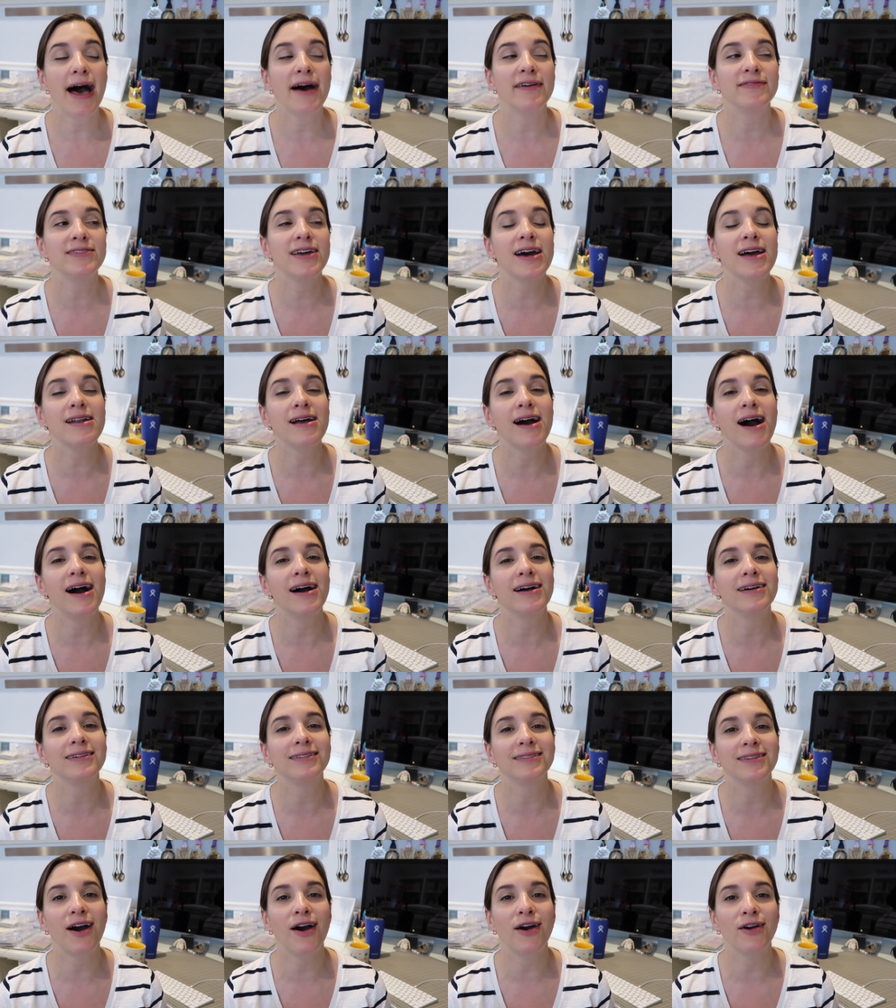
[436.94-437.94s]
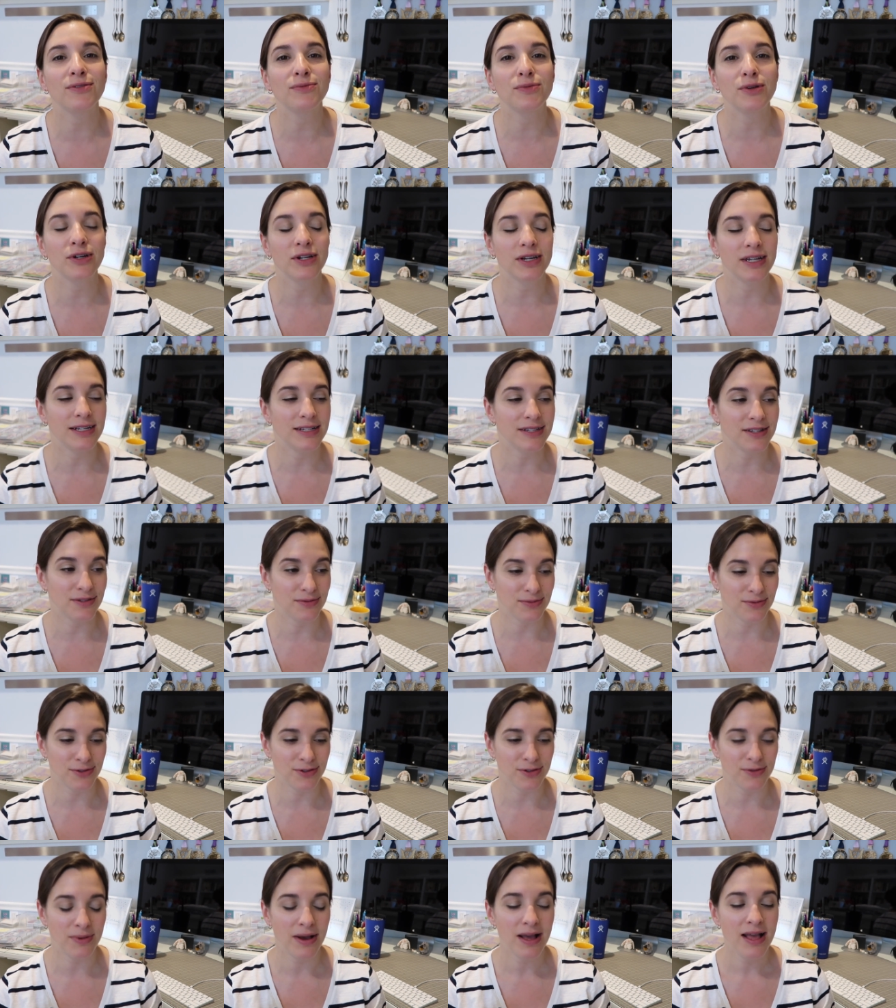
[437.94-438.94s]
have not hung the artwork in his
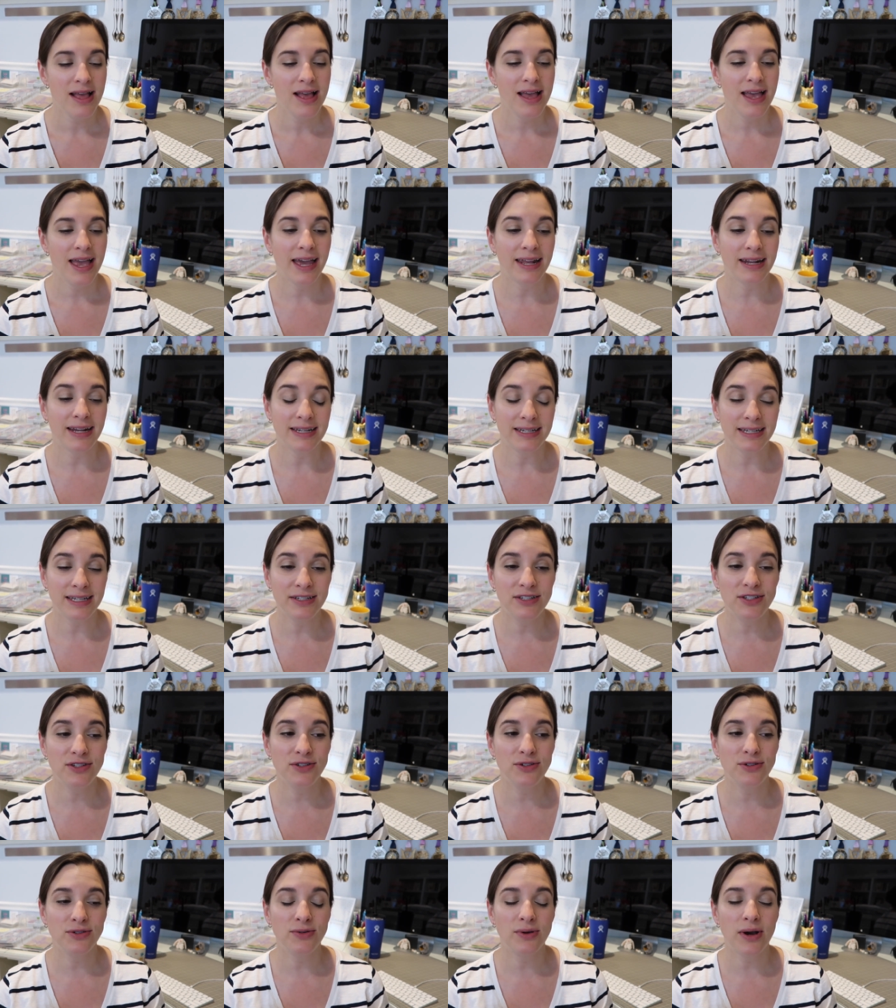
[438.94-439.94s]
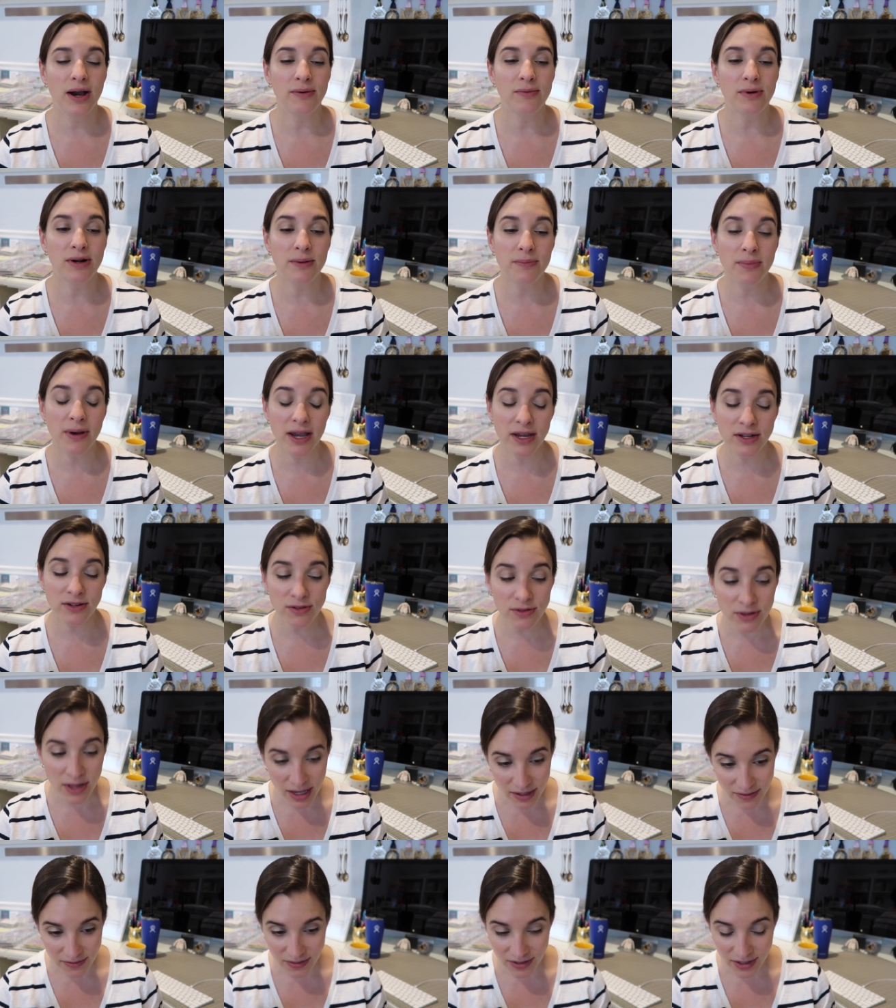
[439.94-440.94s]
room, and I need to. I want to buy a new
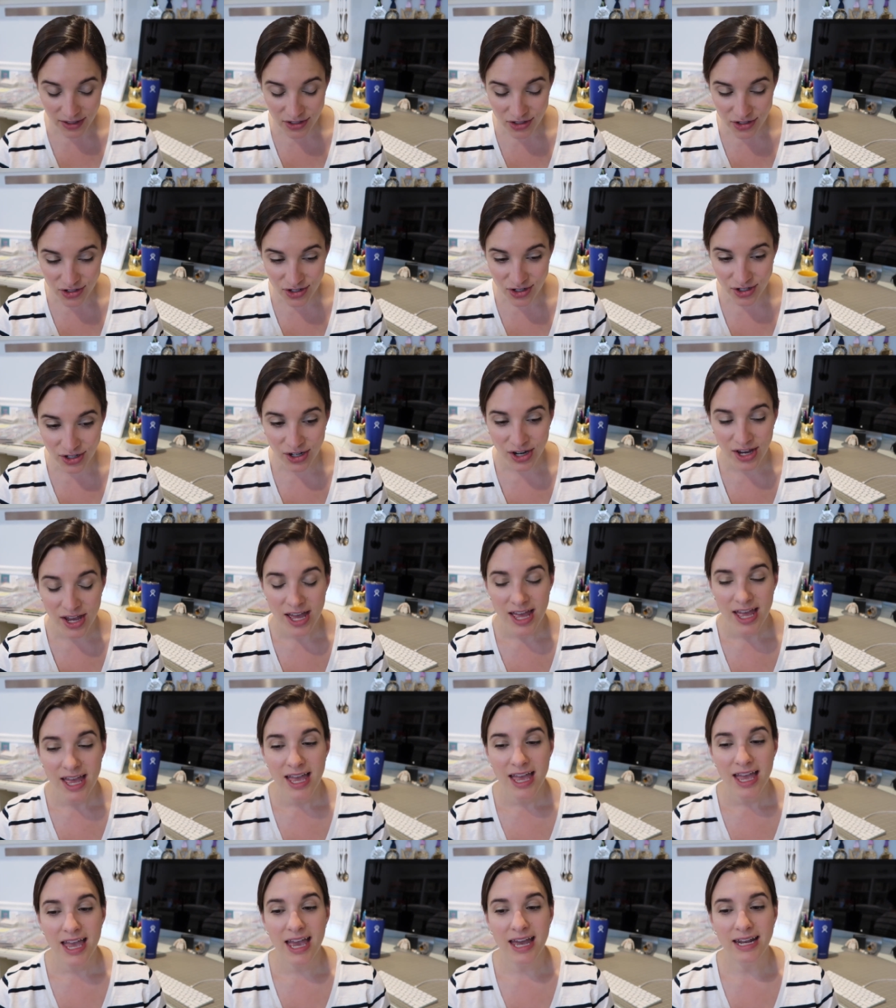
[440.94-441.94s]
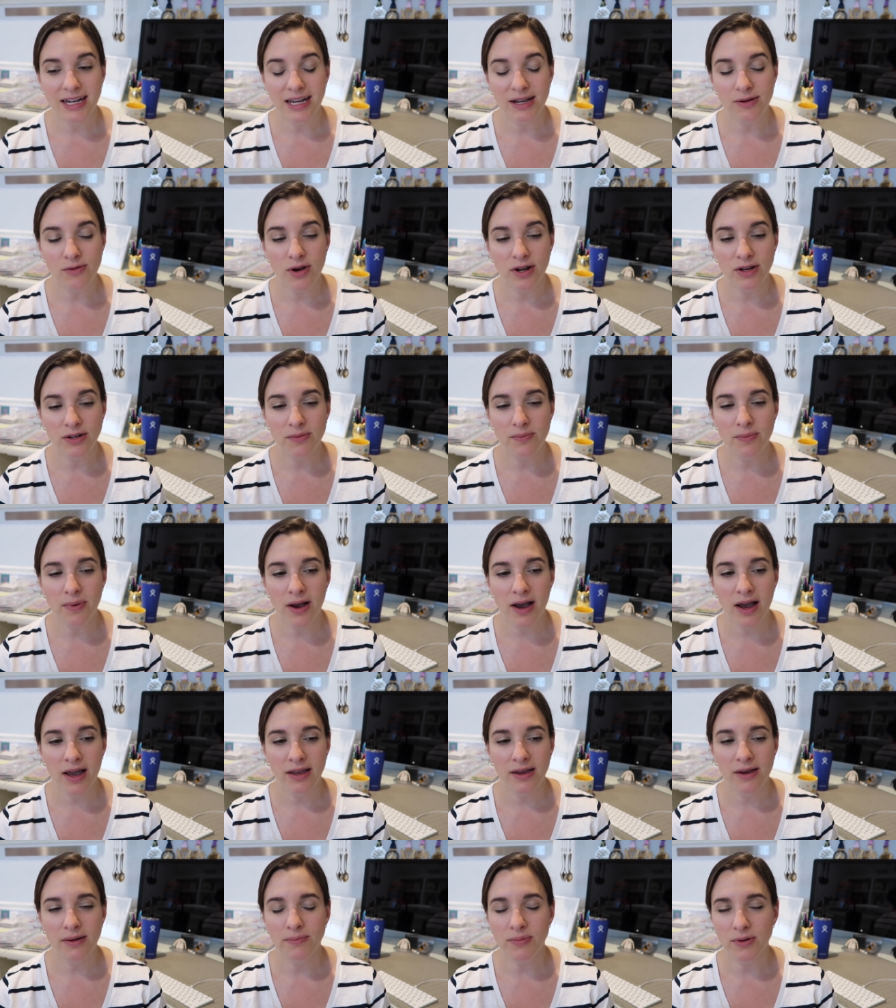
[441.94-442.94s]
light fixture, and I want to
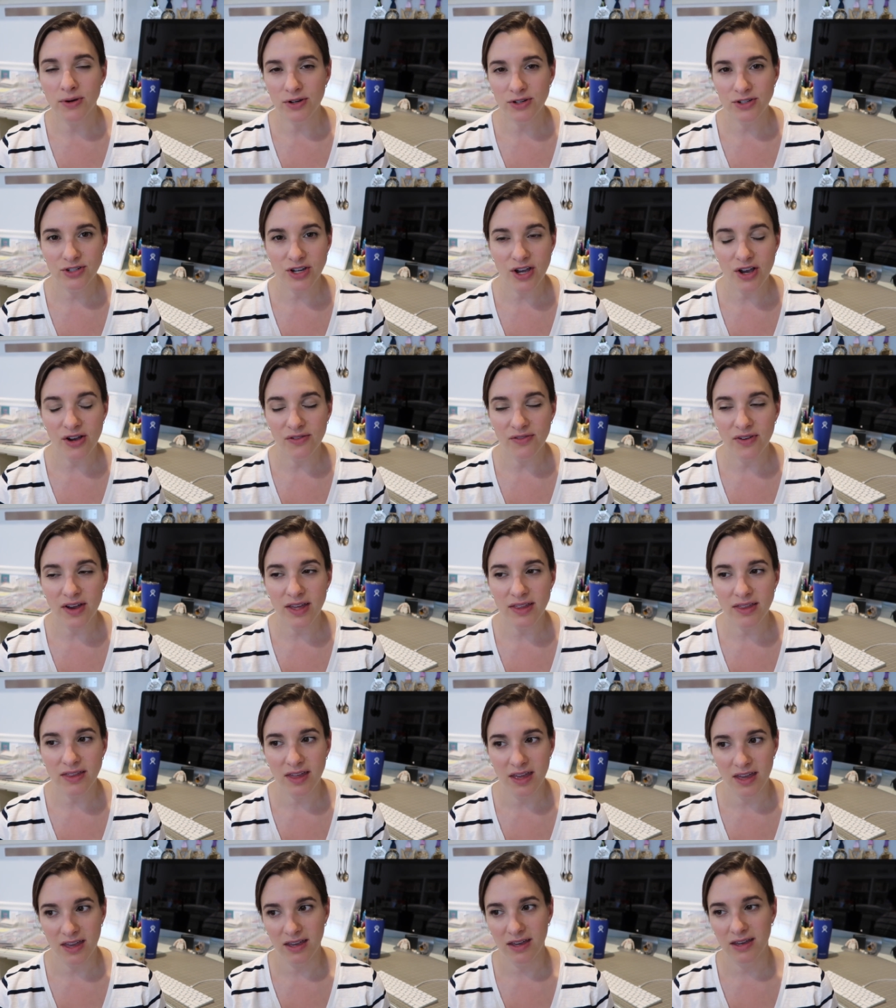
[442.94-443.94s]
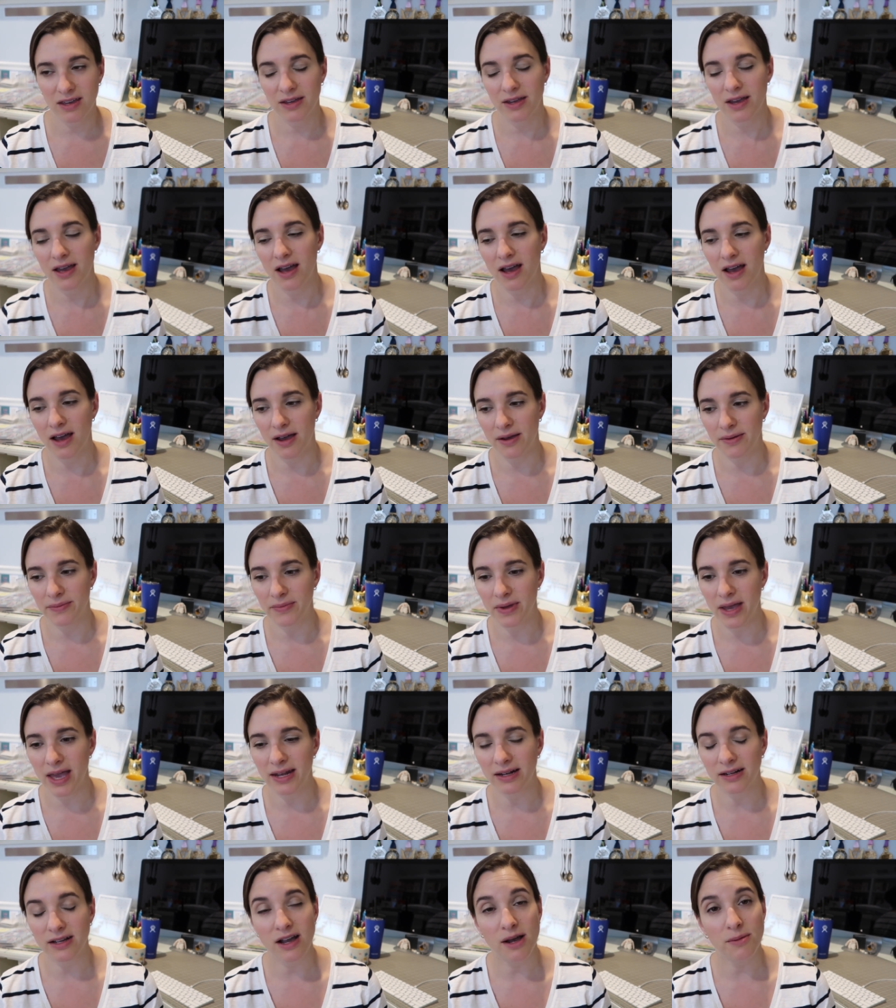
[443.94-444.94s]
buy a bookshelf, I think, um,
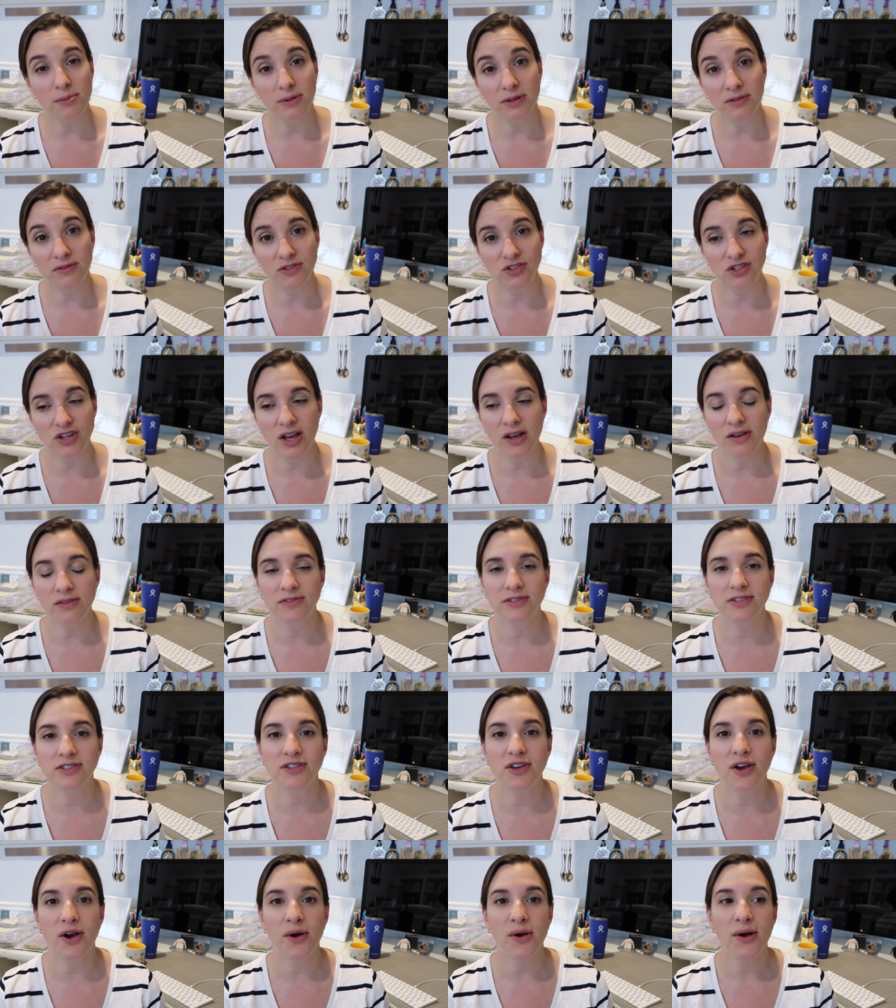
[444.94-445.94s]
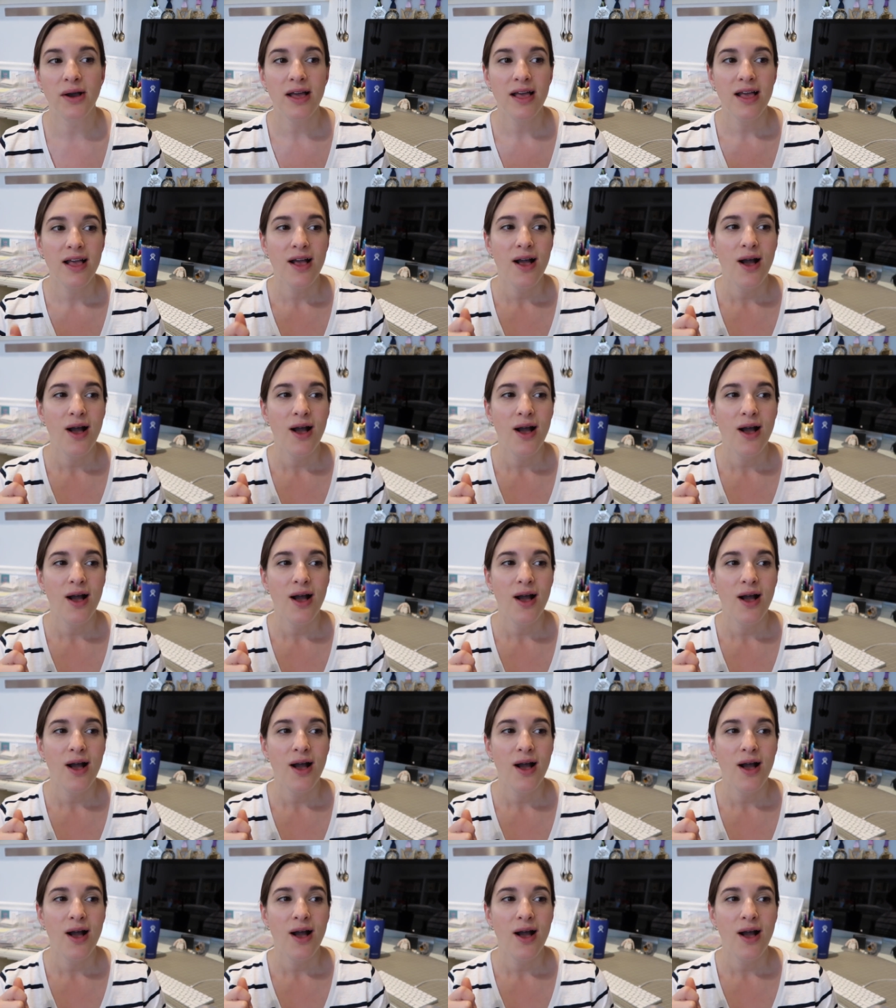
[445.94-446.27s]
and a couple of shelves. So